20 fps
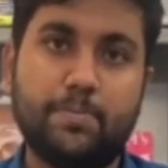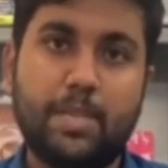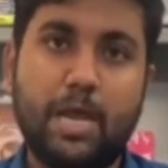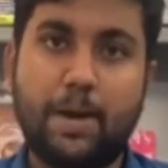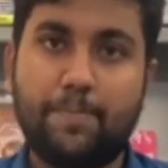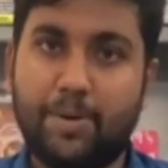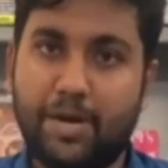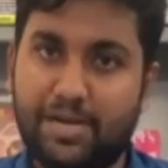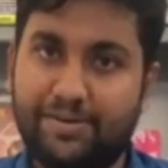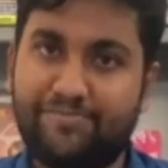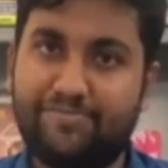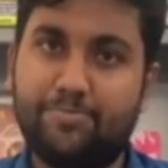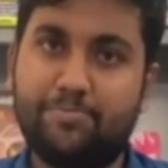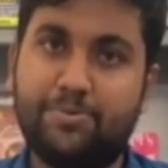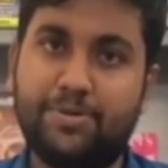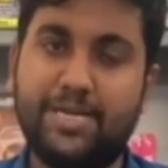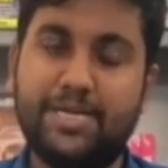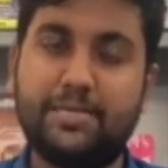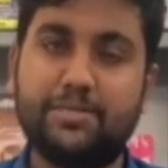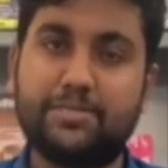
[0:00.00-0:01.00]
Apart from
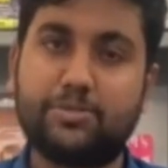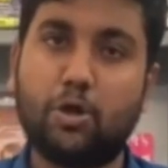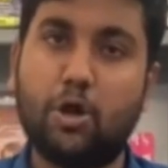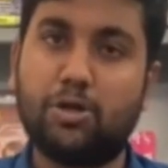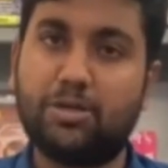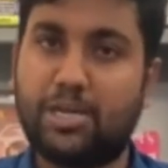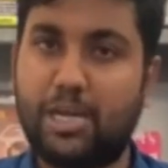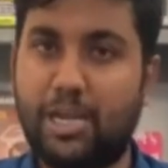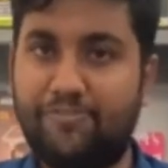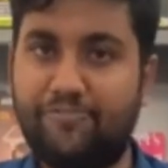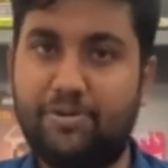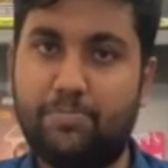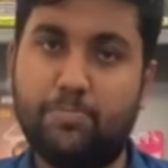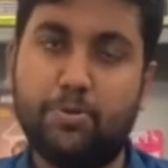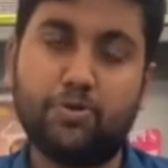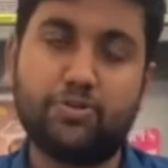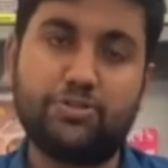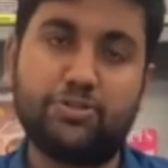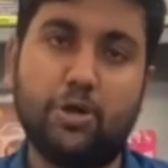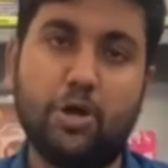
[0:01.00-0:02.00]
readers conclave and
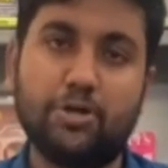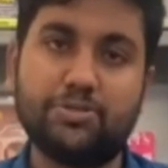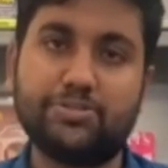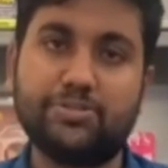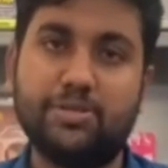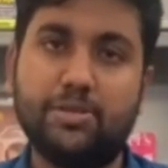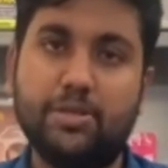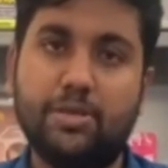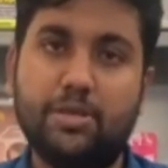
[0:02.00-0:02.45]
book talks,